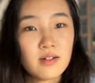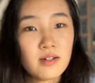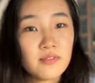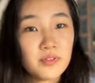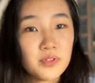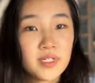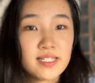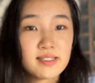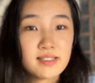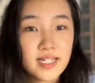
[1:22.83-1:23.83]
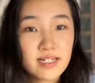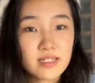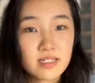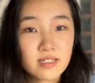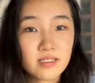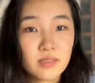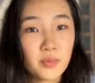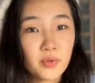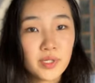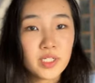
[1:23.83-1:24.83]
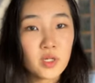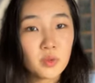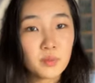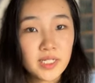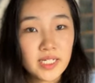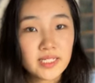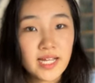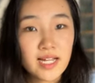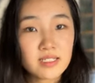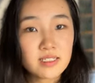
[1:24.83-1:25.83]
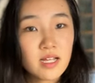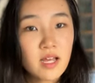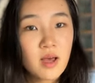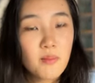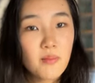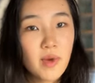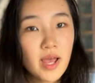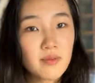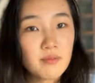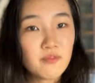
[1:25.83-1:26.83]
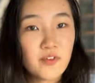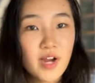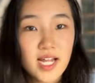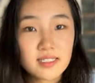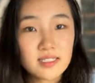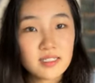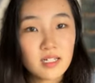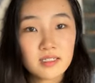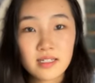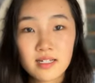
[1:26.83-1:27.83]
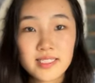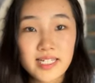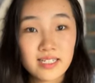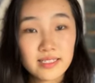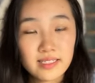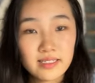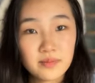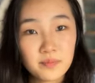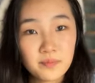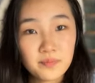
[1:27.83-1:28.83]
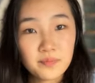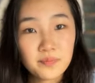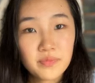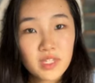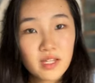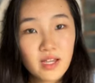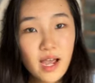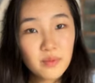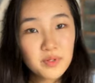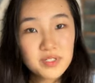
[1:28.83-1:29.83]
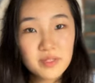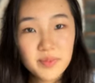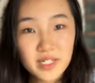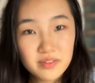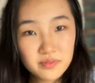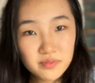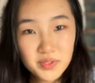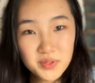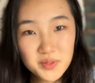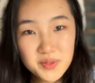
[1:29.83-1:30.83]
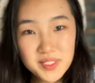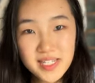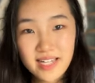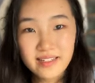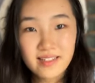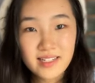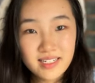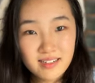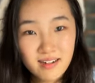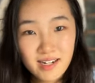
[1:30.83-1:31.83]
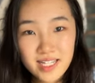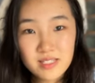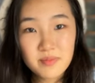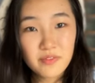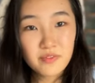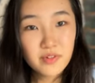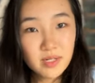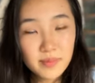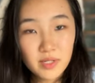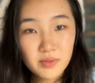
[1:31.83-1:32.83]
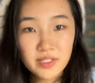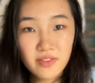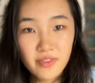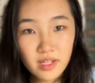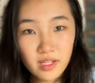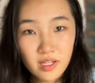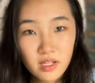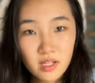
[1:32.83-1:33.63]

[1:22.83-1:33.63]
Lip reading: a few days later, the boy told me that my friend did not contact him. I was a bit confused and then later on asked my friend about the thing.